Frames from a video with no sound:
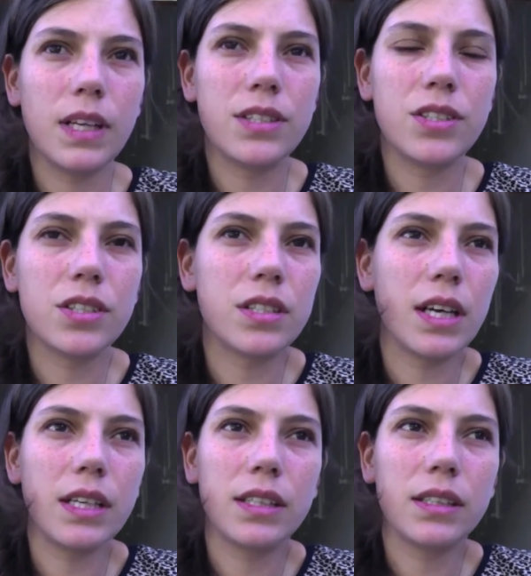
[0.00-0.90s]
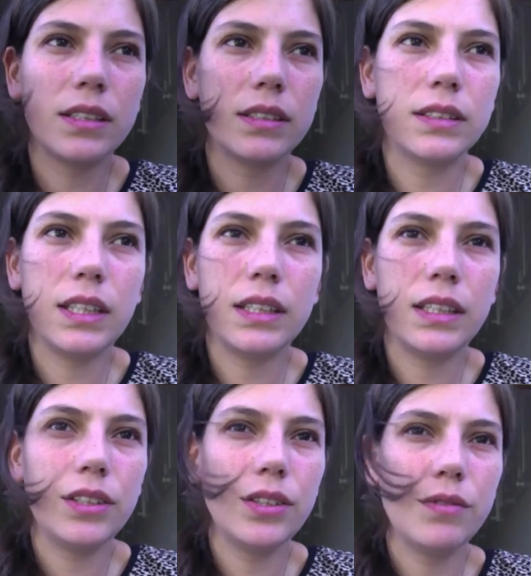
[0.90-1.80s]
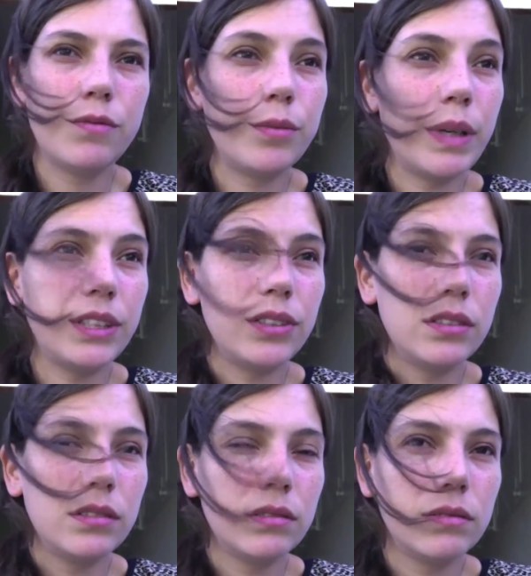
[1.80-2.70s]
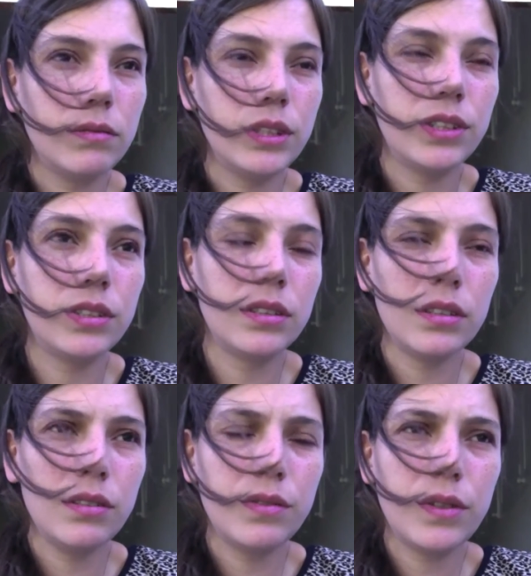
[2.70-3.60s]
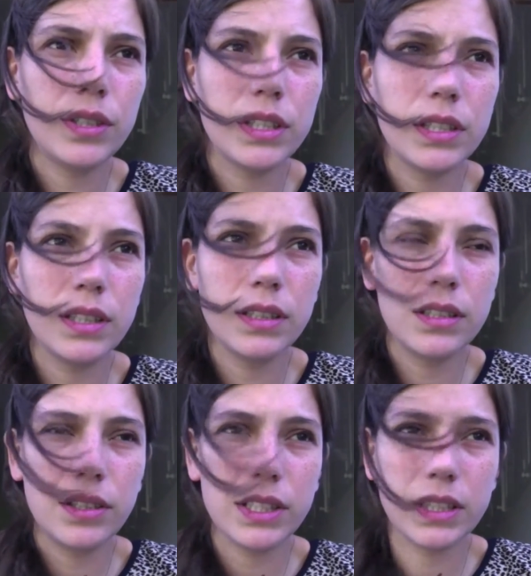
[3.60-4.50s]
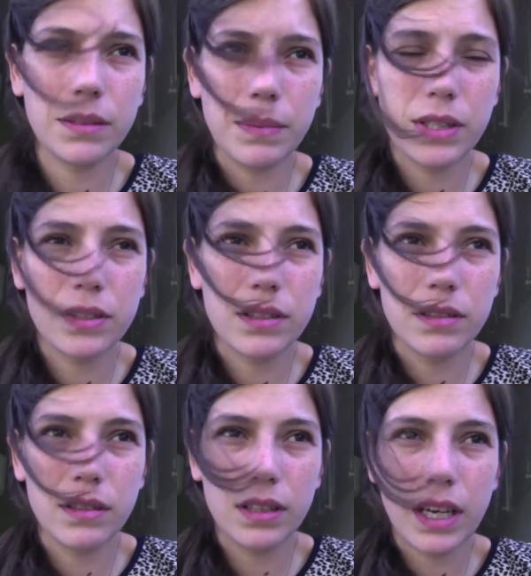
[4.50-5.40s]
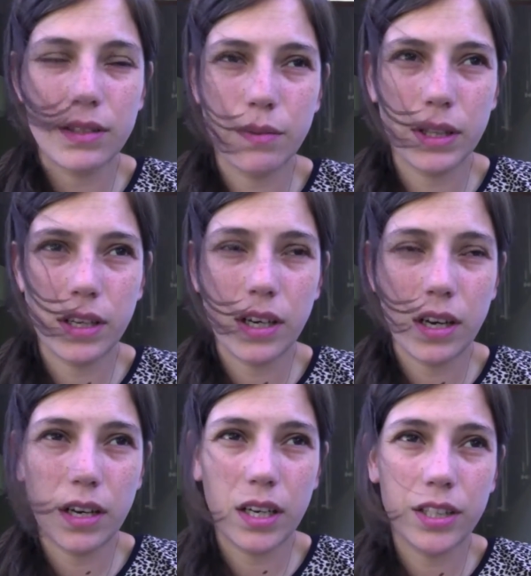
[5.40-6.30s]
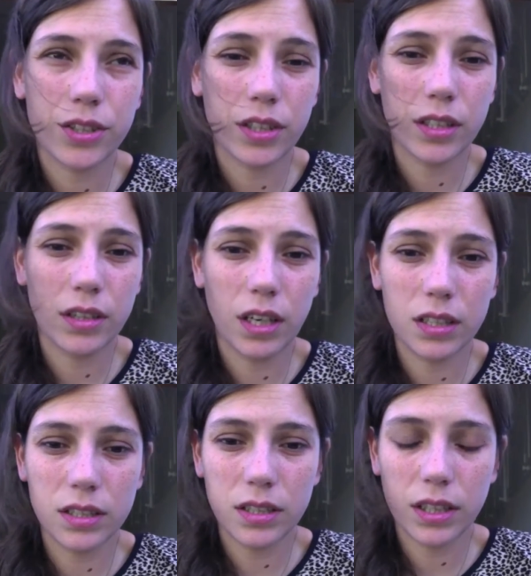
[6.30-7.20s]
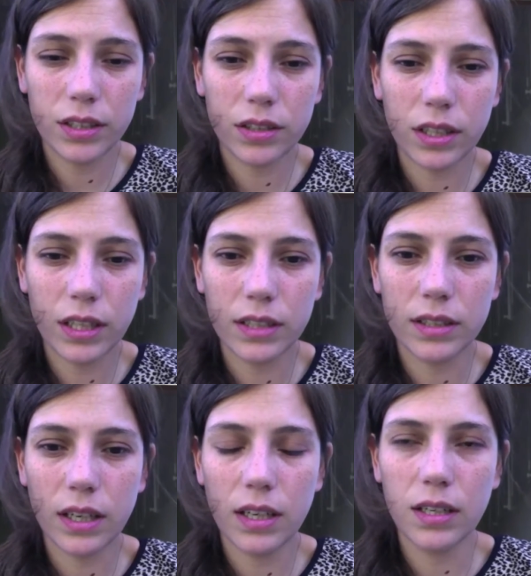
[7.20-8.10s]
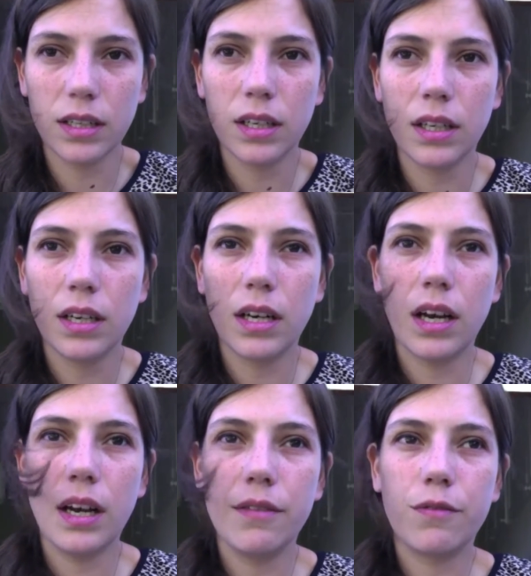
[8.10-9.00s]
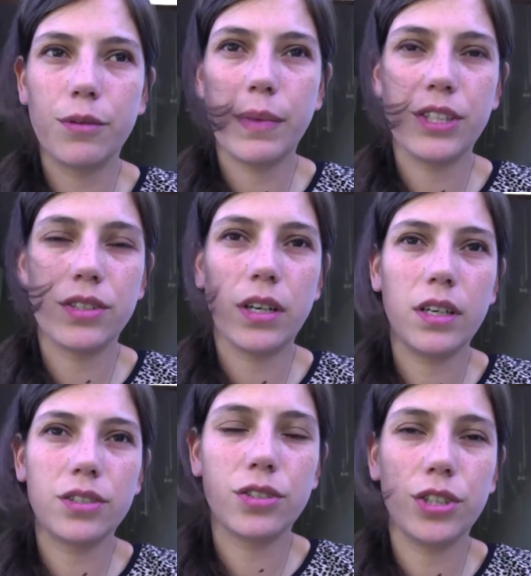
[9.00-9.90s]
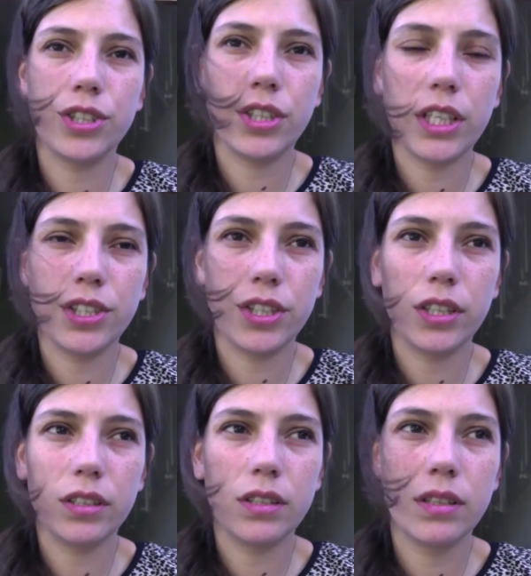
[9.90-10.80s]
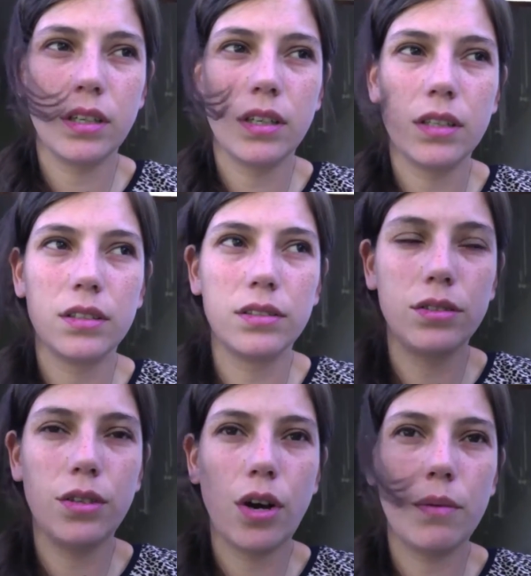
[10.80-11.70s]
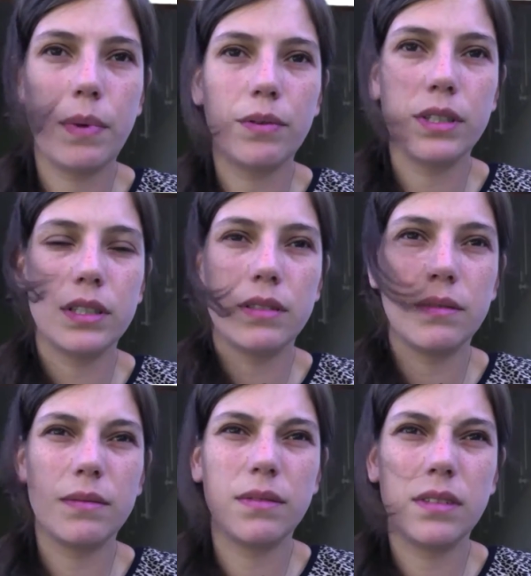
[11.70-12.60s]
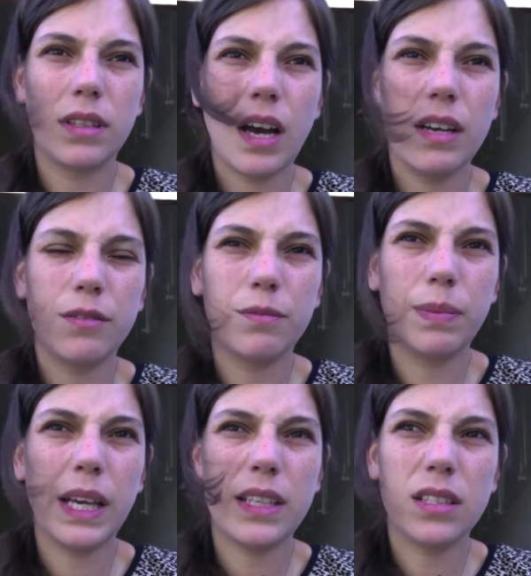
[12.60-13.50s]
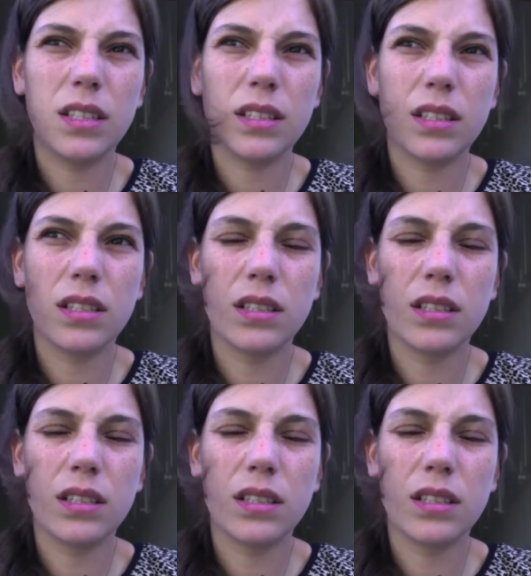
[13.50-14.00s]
It's just like sending you information, which of course is interesting because that's what the internet does. The internet is an information and a search engine to know about this kind of places.